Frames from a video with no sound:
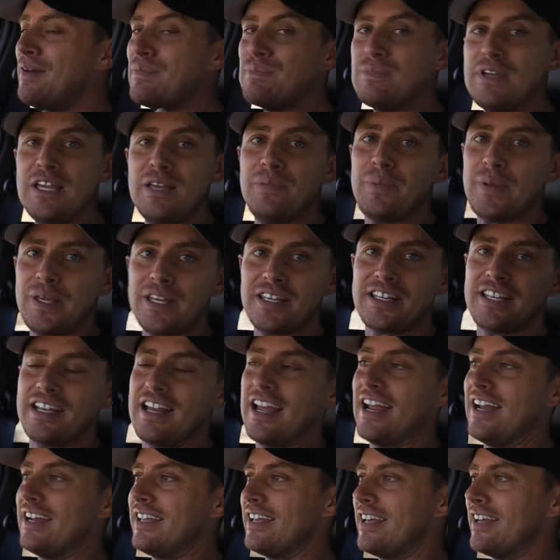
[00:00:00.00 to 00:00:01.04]
me being
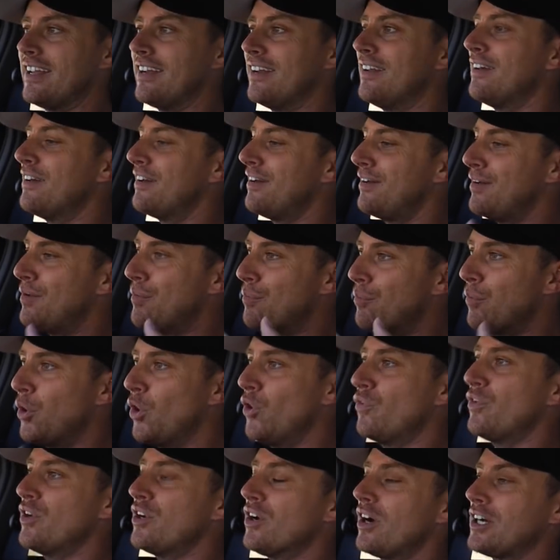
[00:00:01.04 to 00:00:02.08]
Canadian,
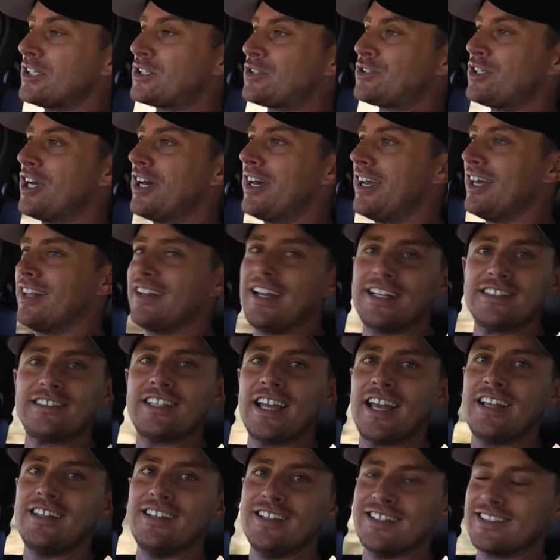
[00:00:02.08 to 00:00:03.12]
moving to Australia like
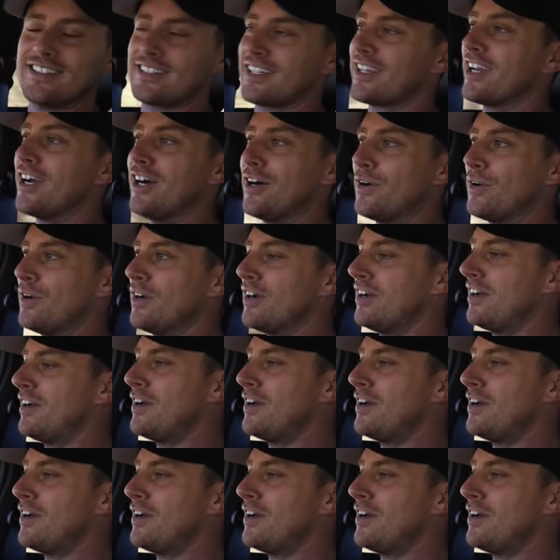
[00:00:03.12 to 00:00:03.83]
10 years ago,